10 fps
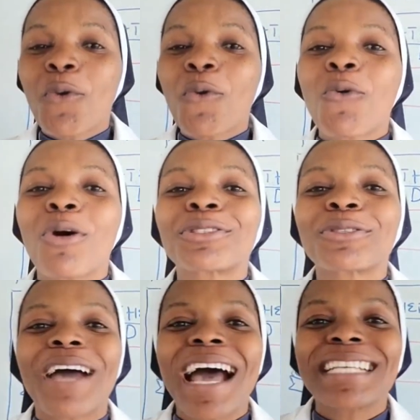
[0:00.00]
we want
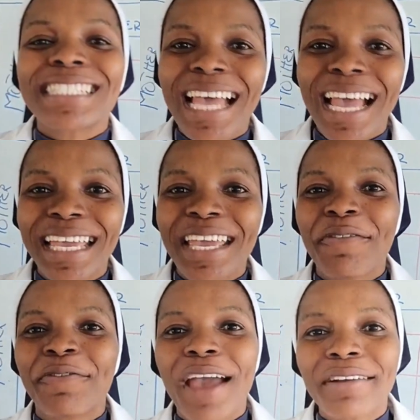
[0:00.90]
to answer a
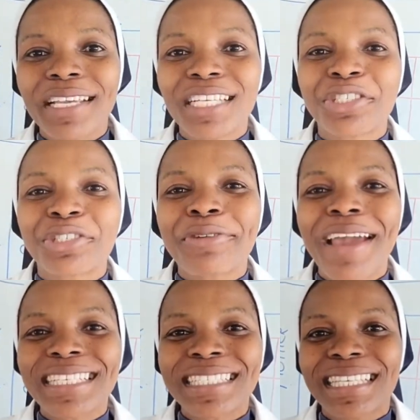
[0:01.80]
very
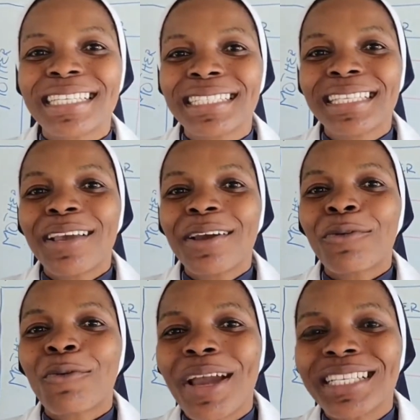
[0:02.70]
interesting
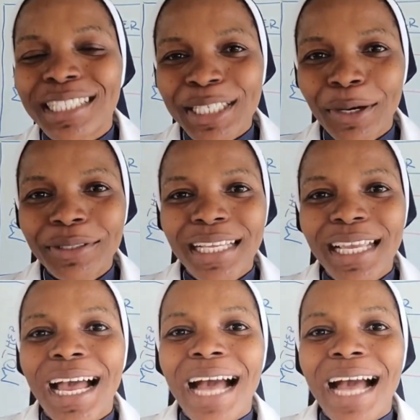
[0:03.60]
question.